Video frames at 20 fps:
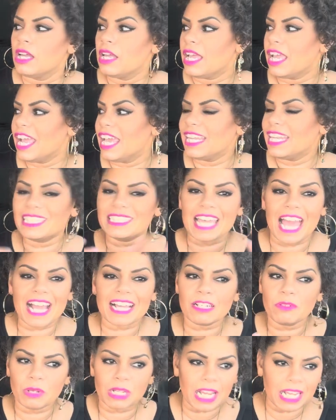And
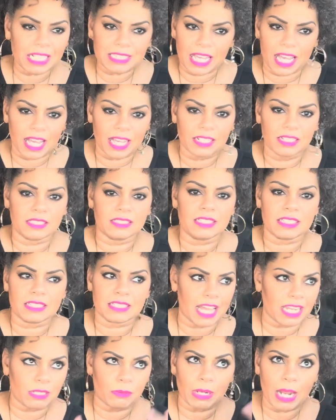exactly what I said is
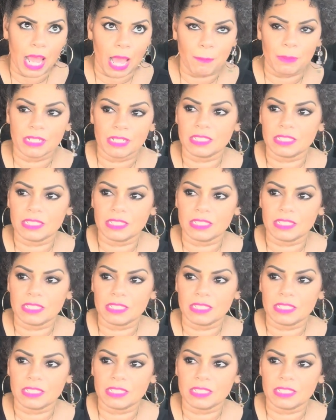exactly what happened.